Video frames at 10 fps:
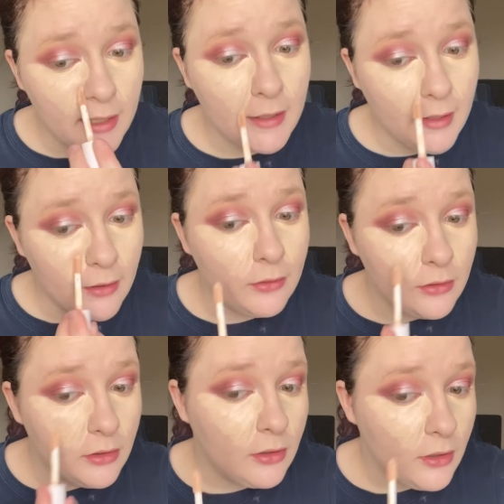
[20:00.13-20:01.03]
now,
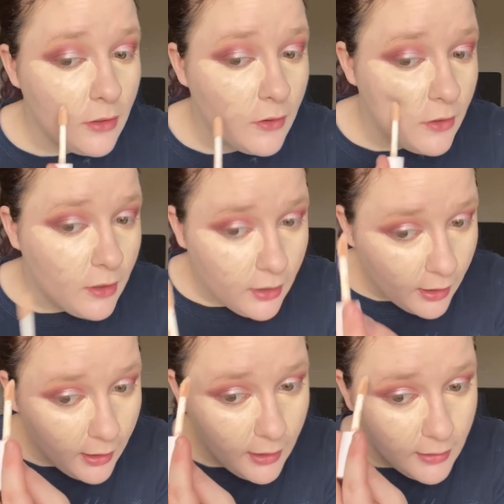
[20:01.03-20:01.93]

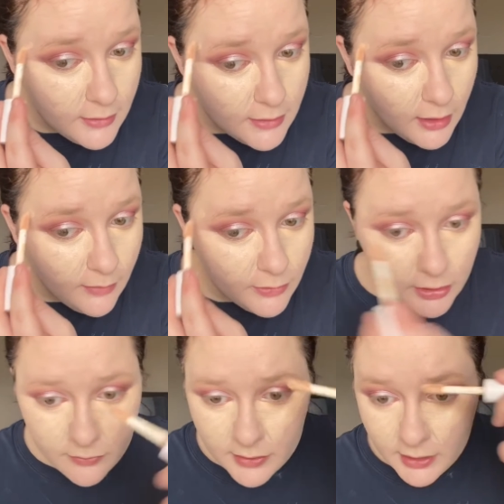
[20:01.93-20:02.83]
I stopped
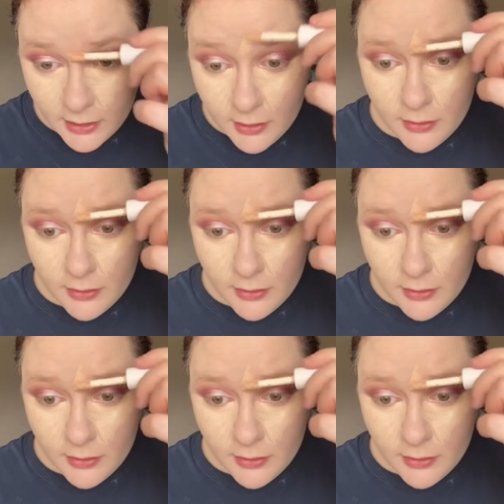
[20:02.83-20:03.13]
using it.